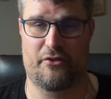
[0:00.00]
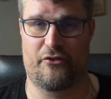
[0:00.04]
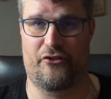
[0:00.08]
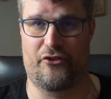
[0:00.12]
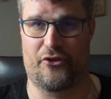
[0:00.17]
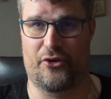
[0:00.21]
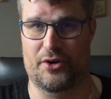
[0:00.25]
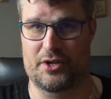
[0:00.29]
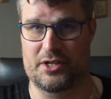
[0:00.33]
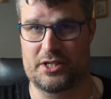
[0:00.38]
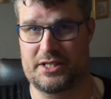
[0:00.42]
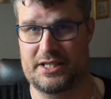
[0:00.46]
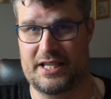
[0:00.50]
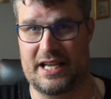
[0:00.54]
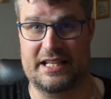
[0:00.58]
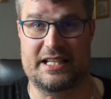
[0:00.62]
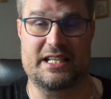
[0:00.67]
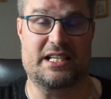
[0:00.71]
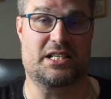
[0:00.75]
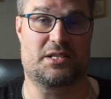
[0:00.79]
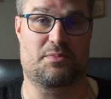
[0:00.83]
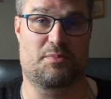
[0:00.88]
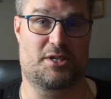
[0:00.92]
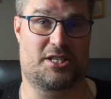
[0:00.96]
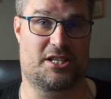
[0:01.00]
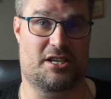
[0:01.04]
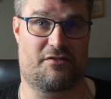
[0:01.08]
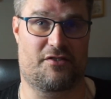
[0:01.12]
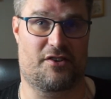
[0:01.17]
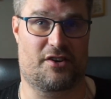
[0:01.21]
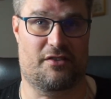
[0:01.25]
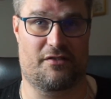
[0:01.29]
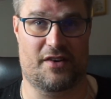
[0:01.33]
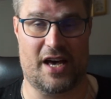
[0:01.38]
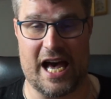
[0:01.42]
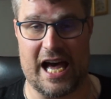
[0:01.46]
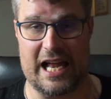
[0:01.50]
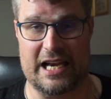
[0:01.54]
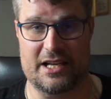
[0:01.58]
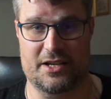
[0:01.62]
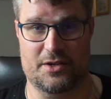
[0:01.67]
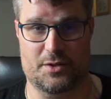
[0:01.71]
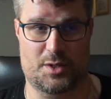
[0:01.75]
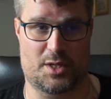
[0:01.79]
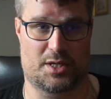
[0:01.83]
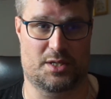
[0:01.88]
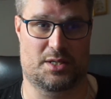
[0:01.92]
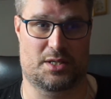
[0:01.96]
for setting specific
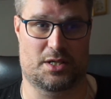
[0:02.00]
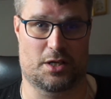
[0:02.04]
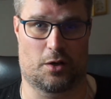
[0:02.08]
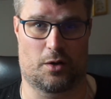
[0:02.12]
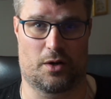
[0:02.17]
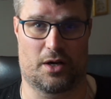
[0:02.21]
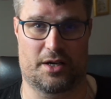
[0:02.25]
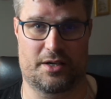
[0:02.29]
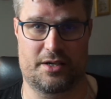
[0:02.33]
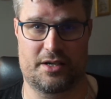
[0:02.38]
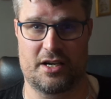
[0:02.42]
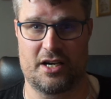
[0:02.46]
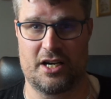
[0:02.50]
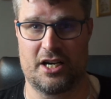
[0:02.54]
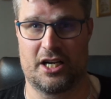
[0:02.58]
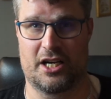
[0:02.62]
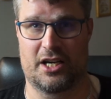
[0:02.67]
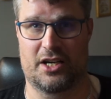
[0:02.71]
values and so on.